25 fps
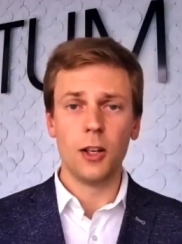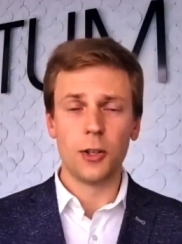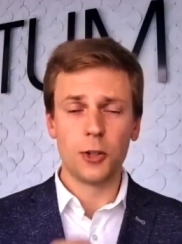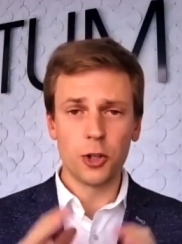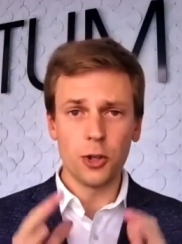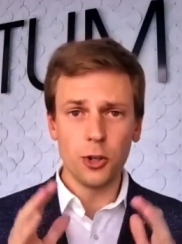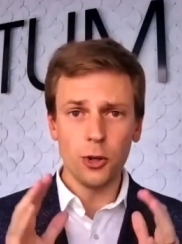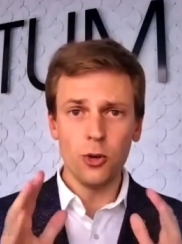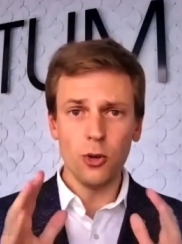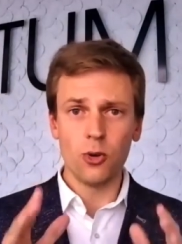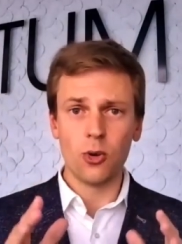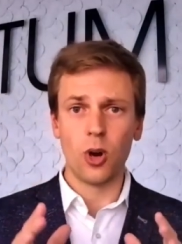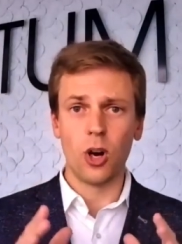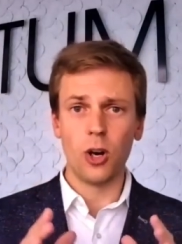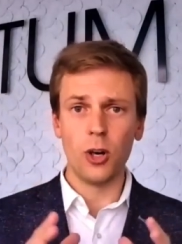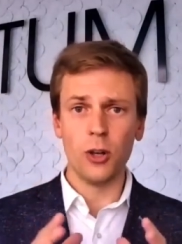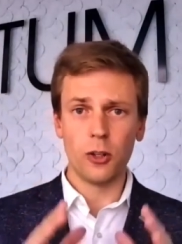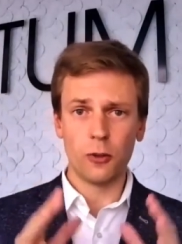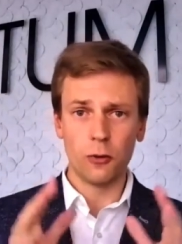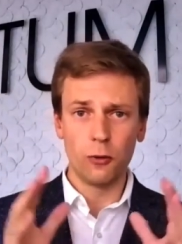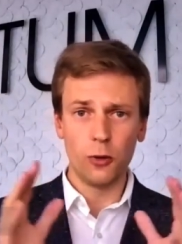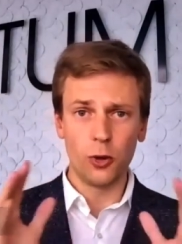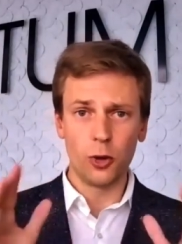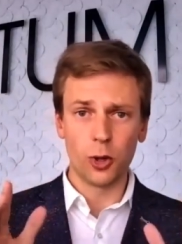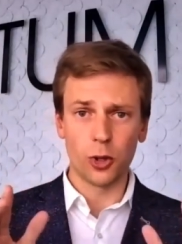I'll show you
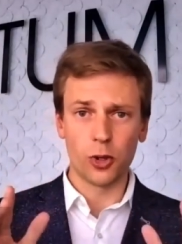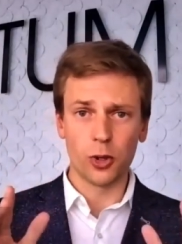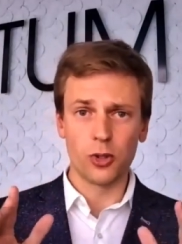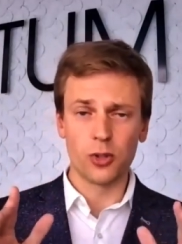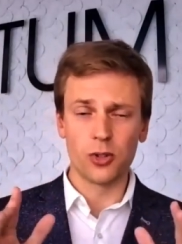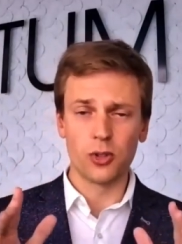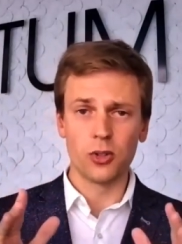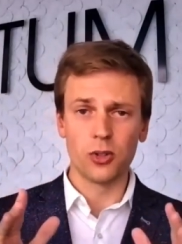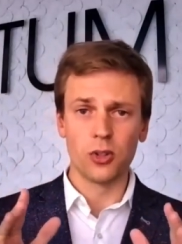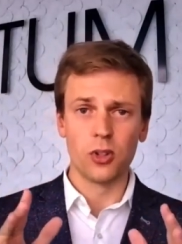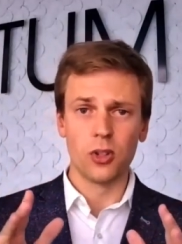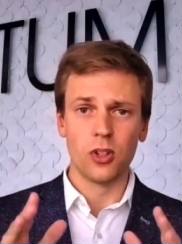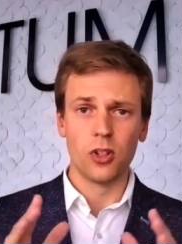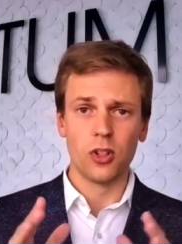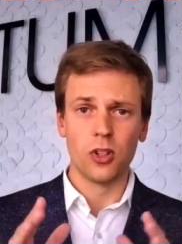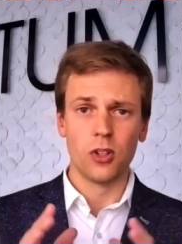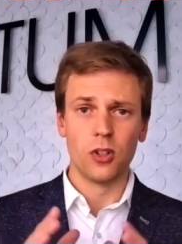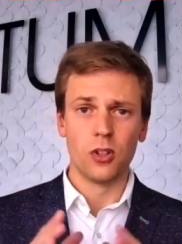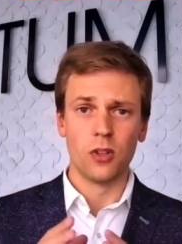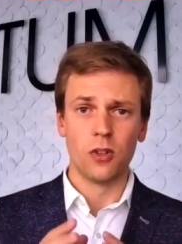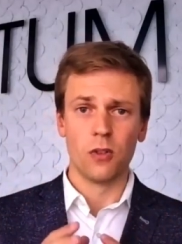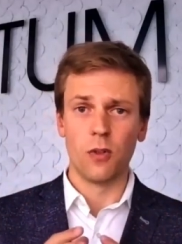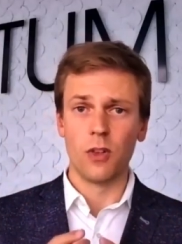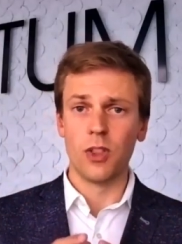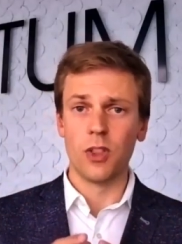how it works
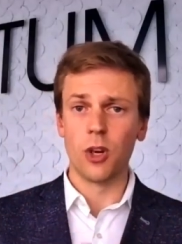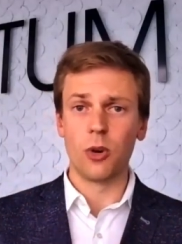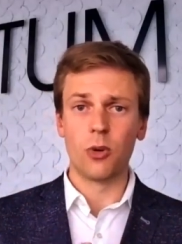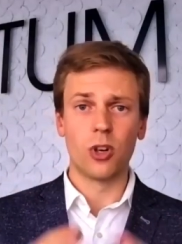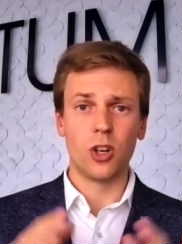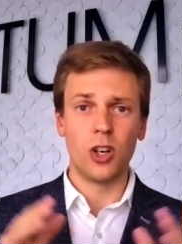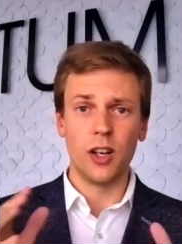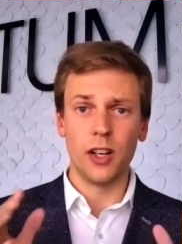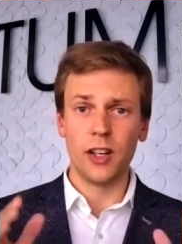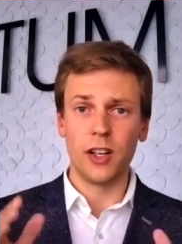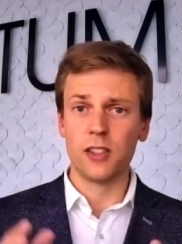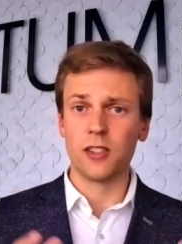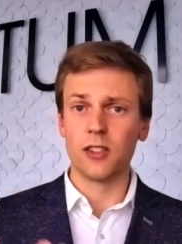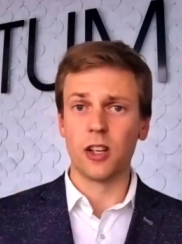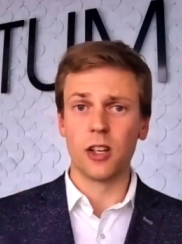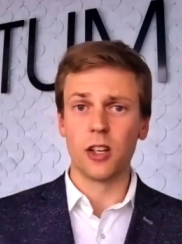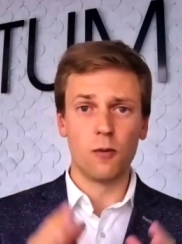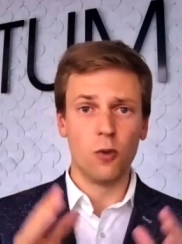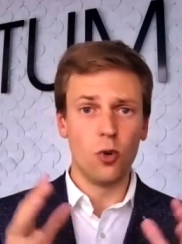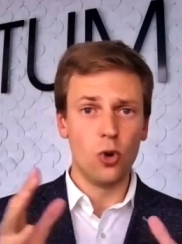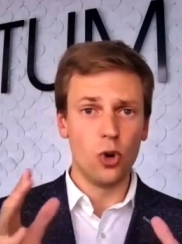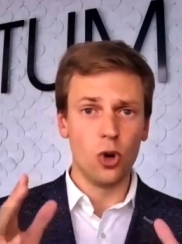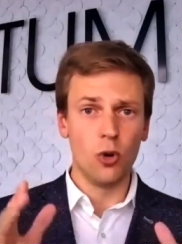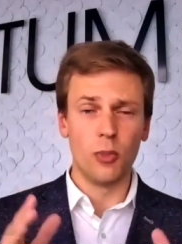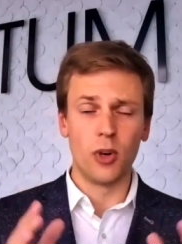with our clients
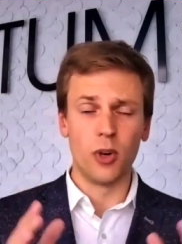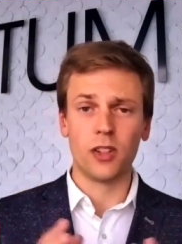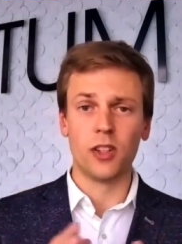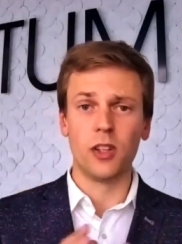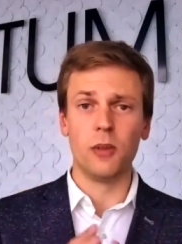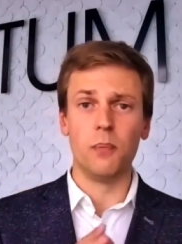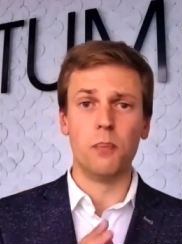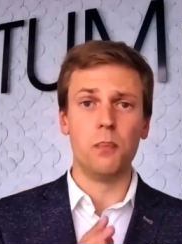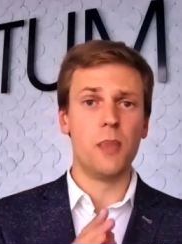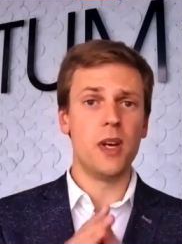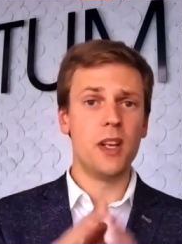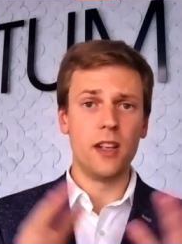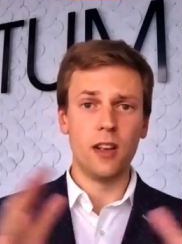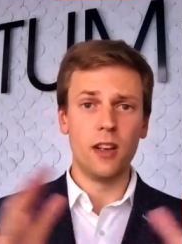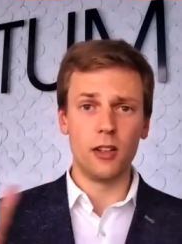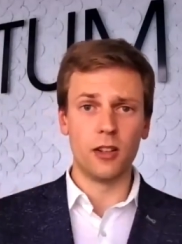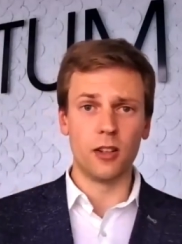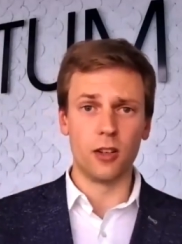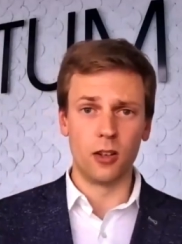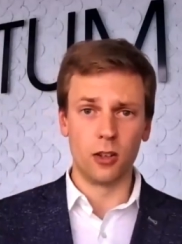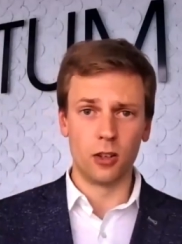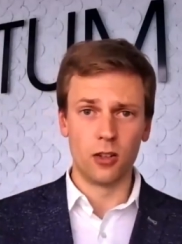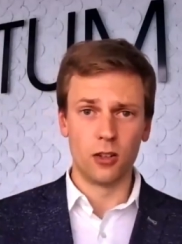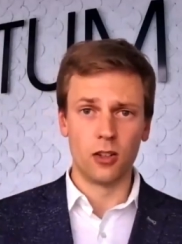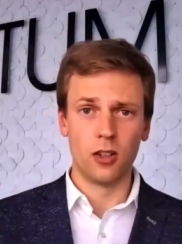like Walmart and many
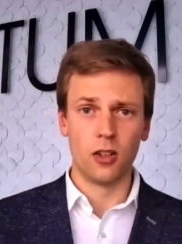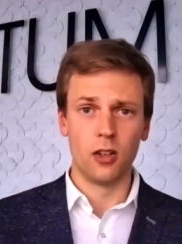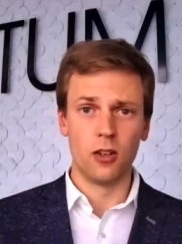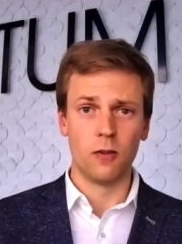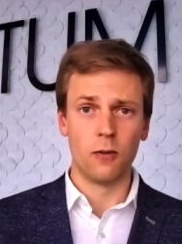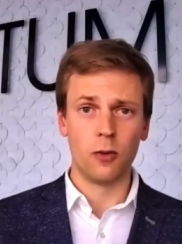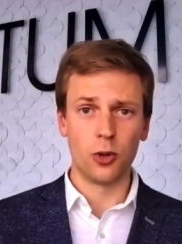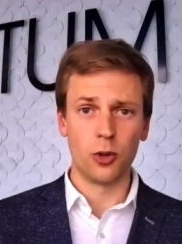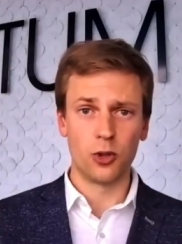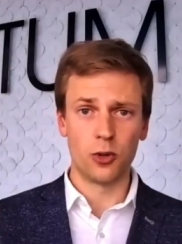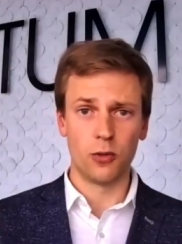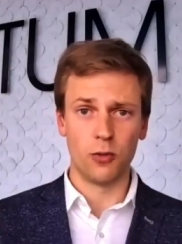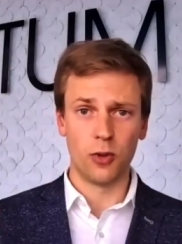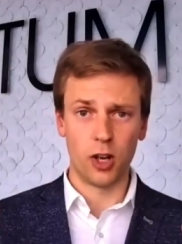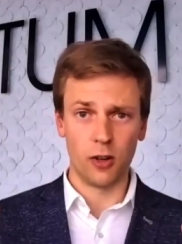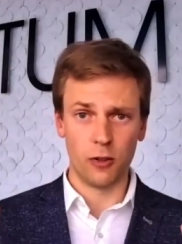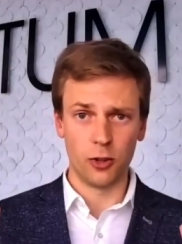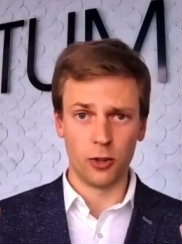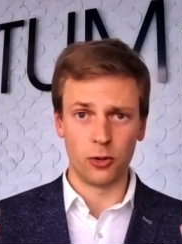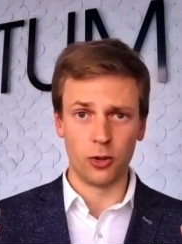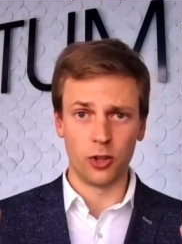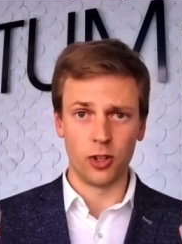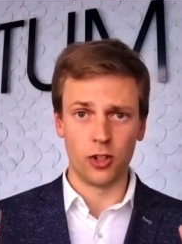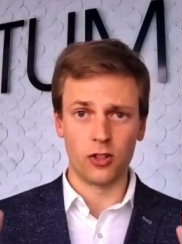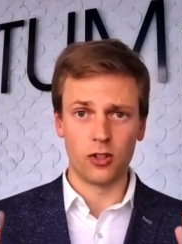other Fortune
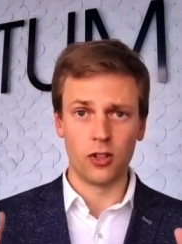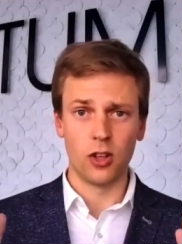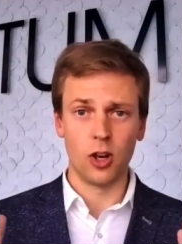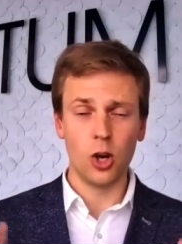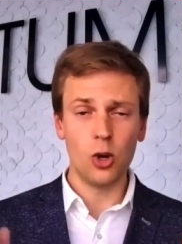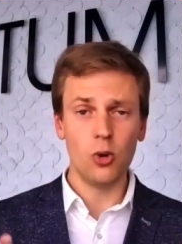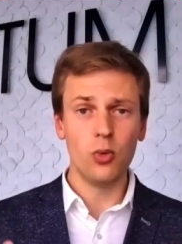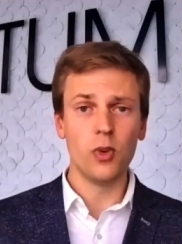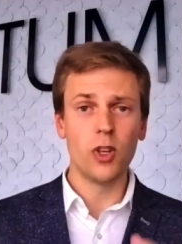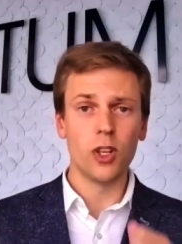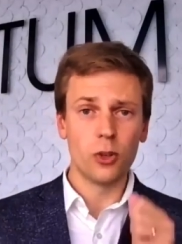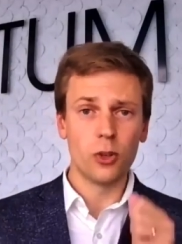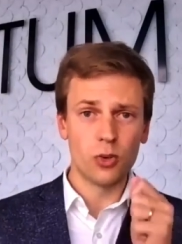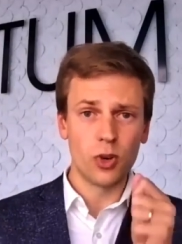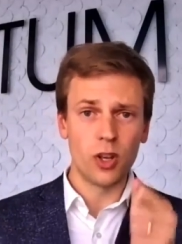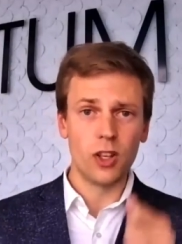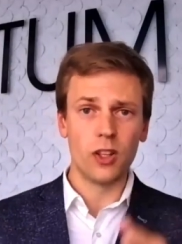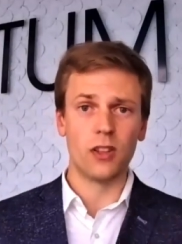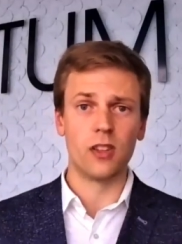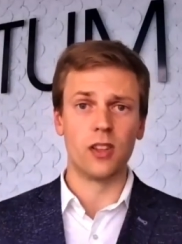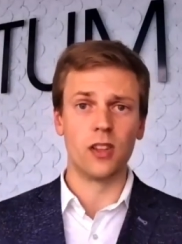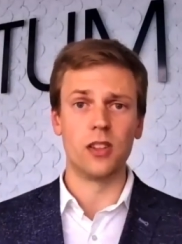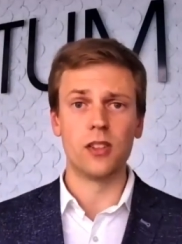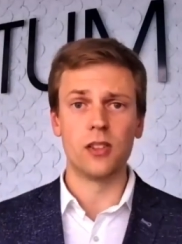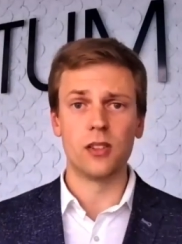500s, how we
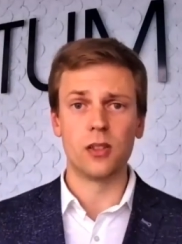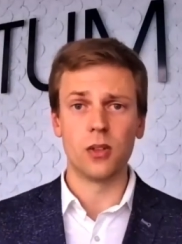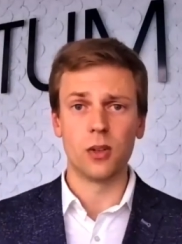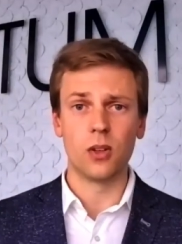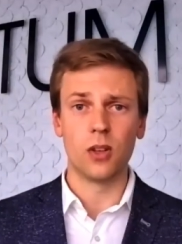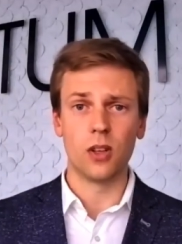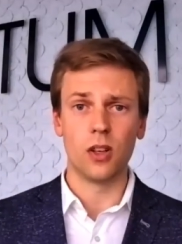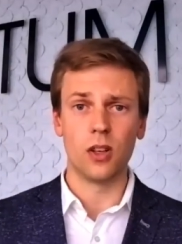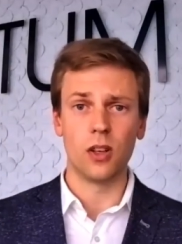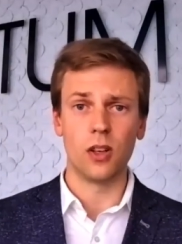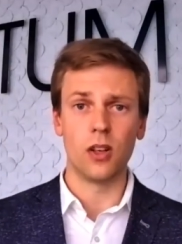create this